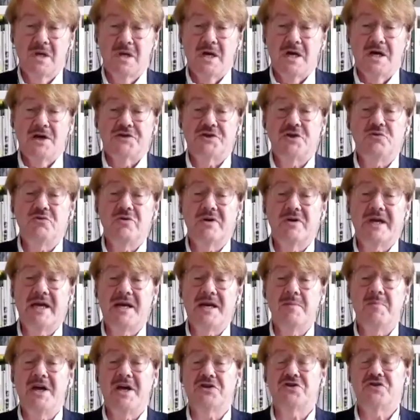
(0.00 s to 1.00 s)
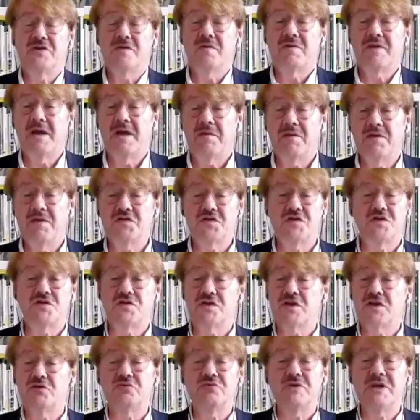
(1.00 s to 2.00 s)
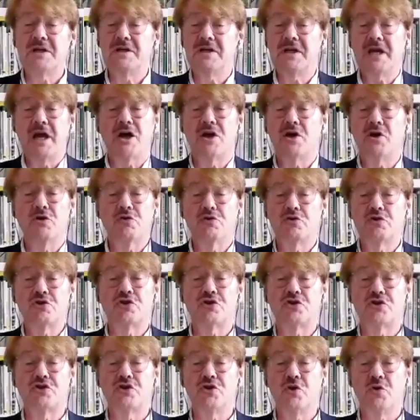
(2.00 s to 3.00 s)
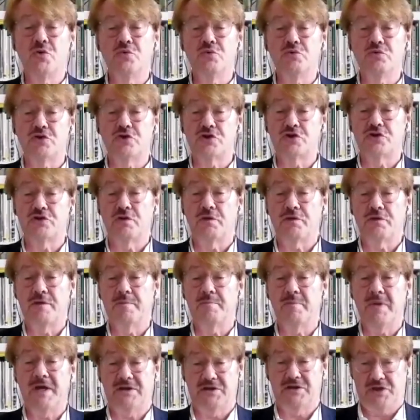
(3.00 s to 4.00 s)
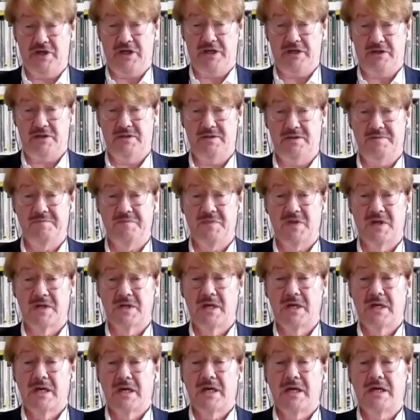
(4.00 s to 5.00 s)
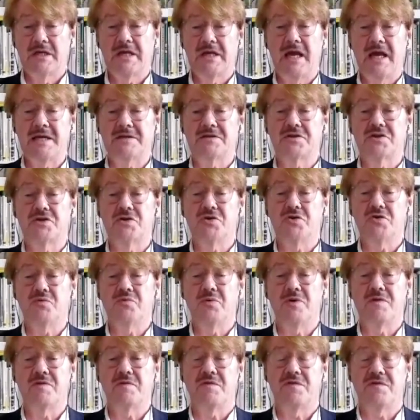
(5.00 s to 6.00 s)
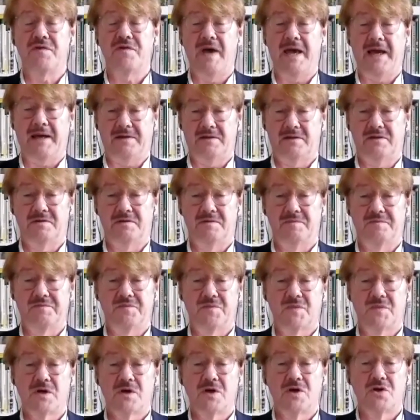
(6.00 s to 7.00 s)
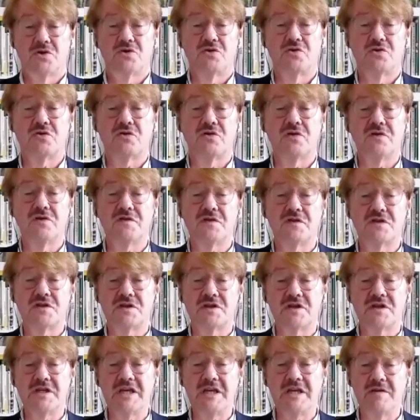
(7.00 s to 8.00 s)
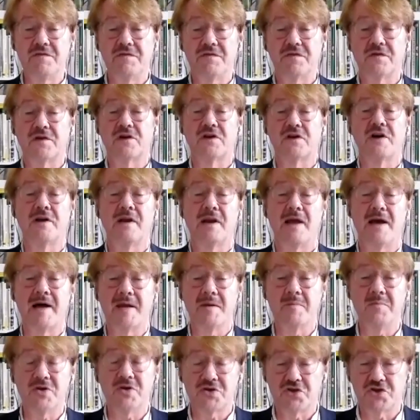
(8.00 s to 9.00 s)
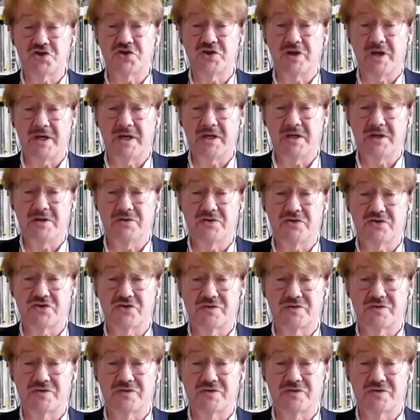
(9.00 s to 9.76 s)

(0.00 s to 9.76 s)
So you can imagine that this is a really a huge thematic. It has to do with the fact to conceive climate change,